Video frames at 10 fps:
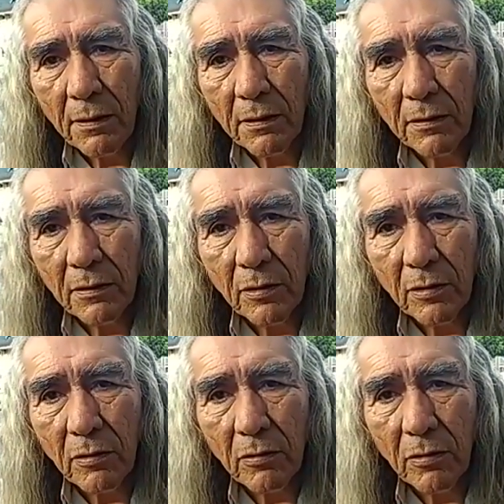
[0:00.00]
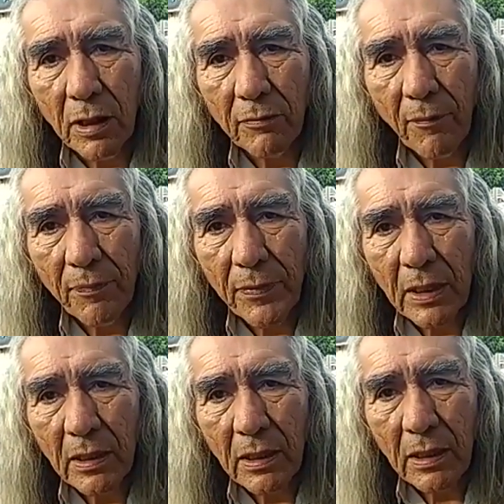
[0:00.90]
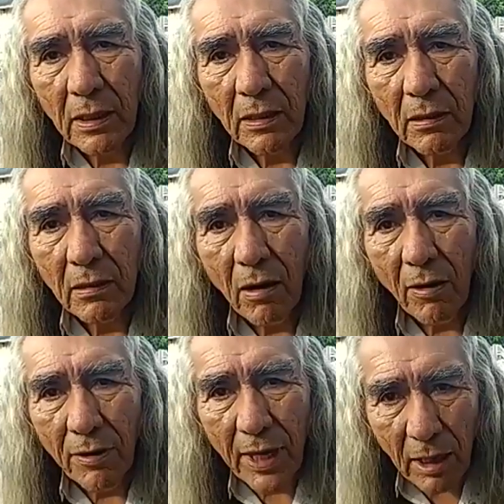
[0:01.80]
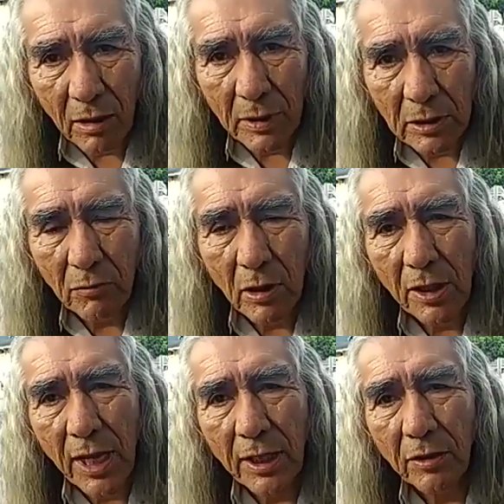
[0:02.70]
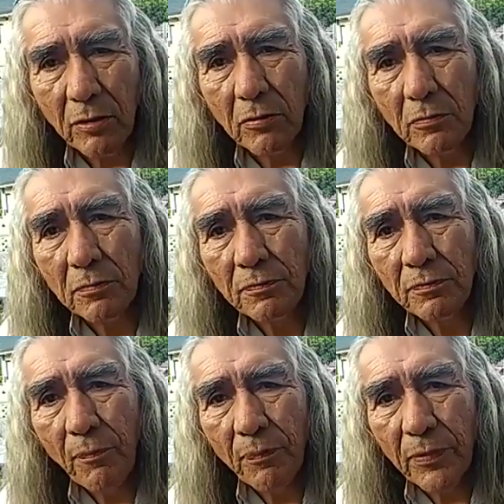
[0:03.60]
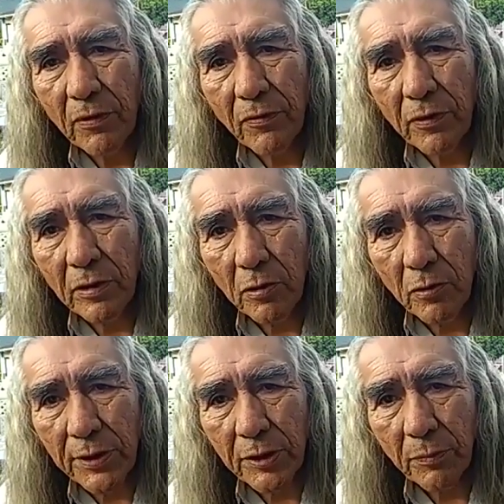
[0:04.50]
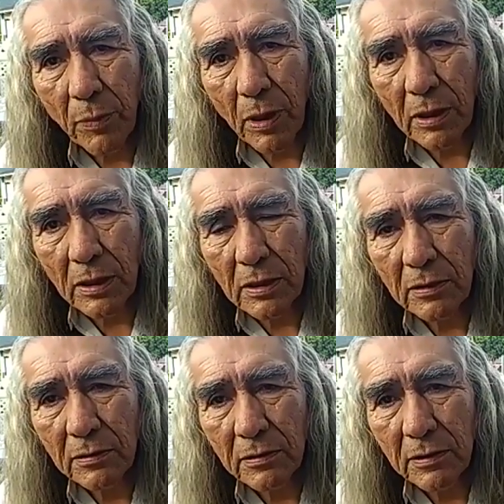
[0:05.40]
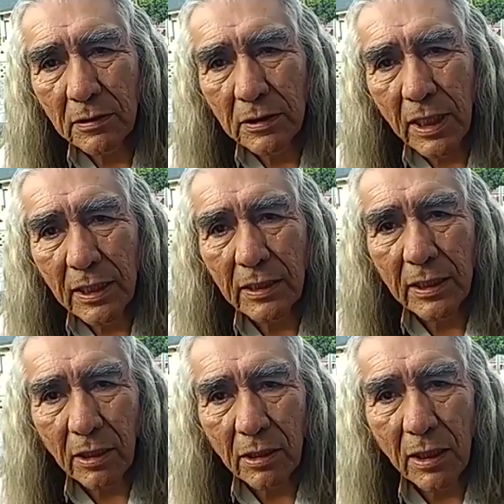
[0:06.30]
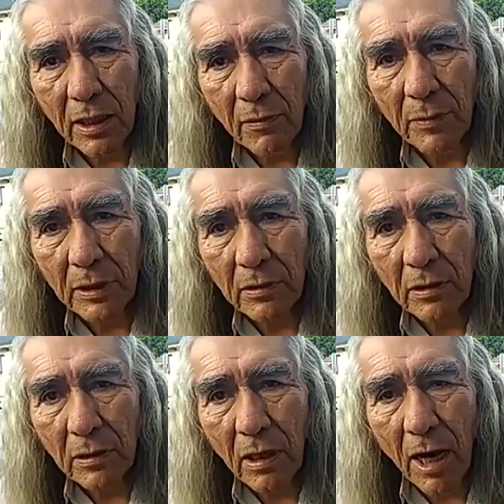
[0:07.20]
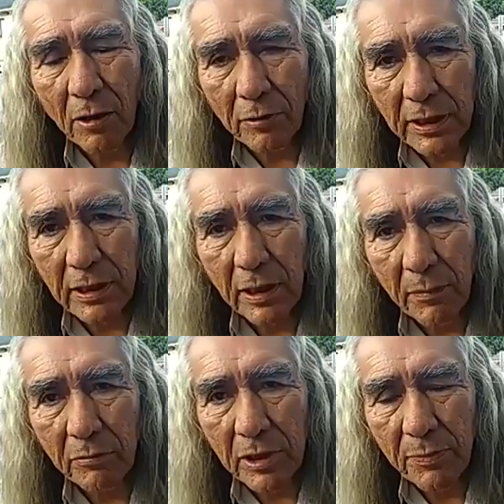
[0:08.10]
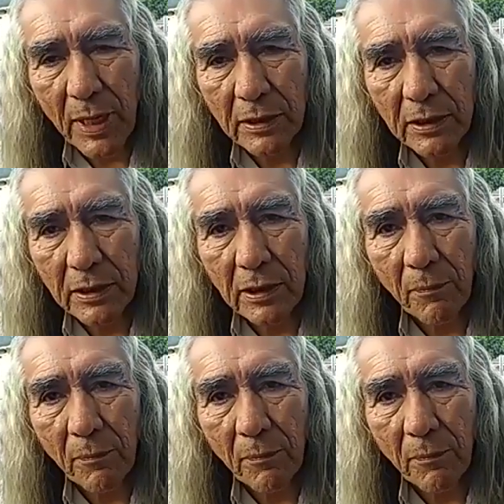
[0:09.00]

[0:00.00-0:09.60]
And so all the elements want to thank you for doing your part and taking care of them and honoring them and respecting